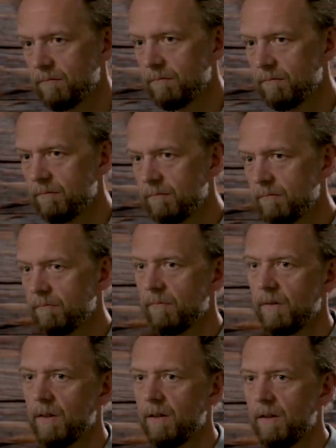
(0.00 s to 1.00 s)
common
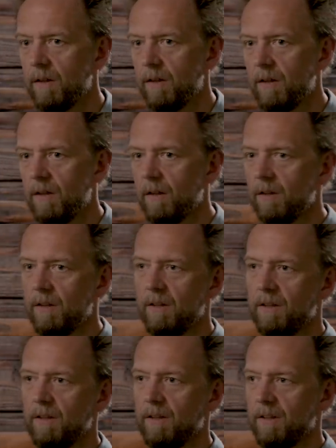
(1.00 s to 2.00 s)
questions that
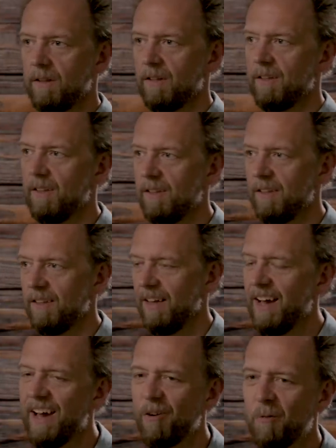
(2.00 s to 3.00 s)
you've been asked by some of
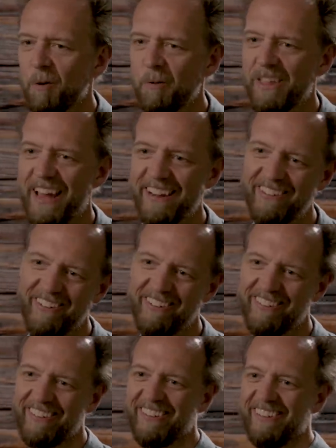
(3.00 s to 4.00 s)
these? How to work with
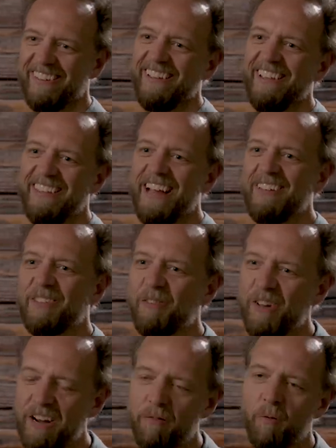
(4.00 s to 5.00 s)
actors. Oh, okay. That's the
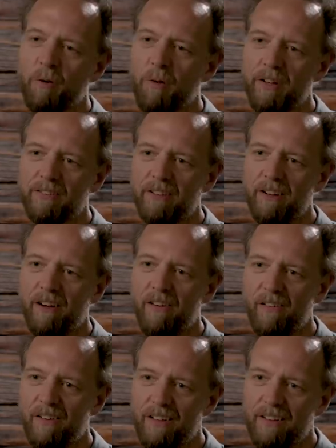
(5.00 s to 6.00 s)
one everyone wants to know,